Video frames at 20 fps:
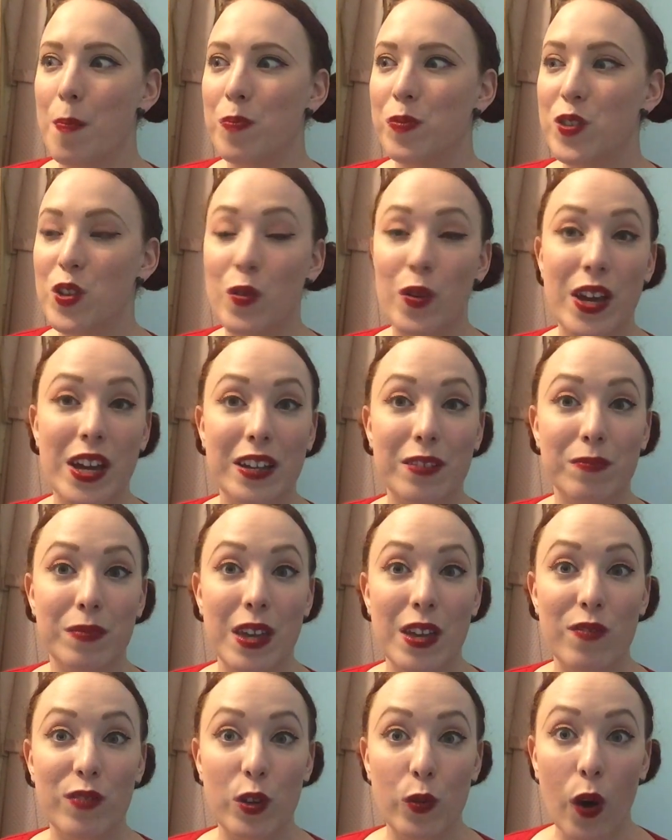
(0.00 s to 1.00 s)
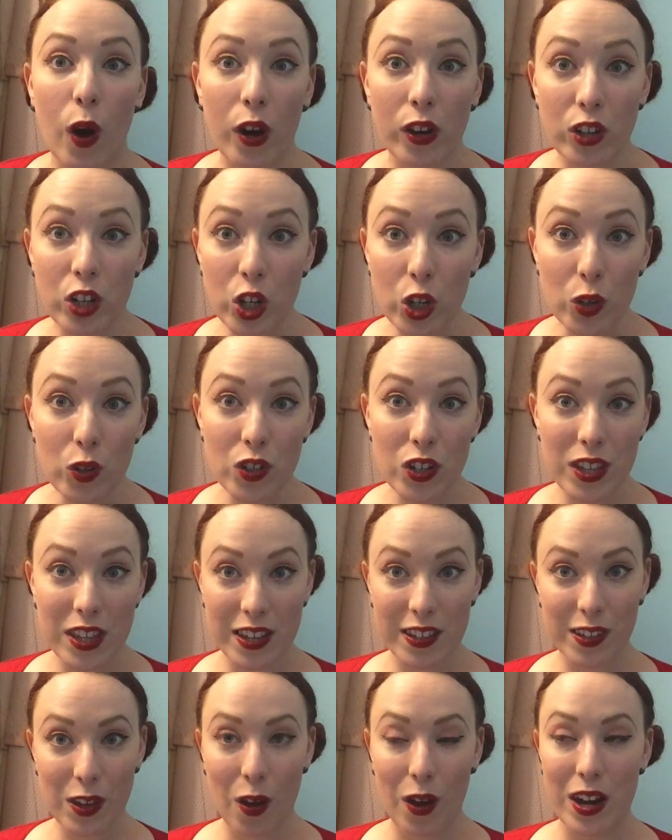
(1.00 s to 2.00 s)
doing if you are new to
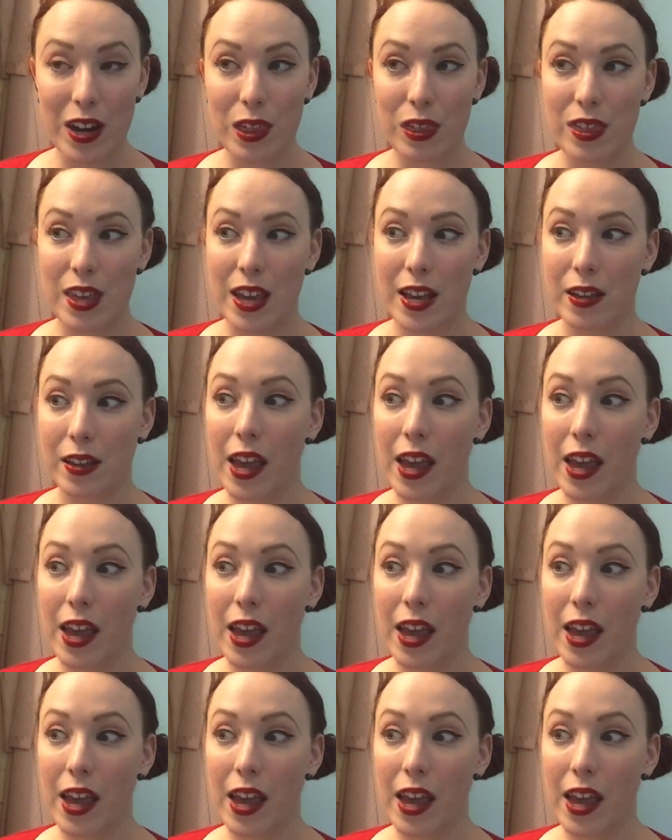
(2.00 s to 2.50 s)
this kind of thing.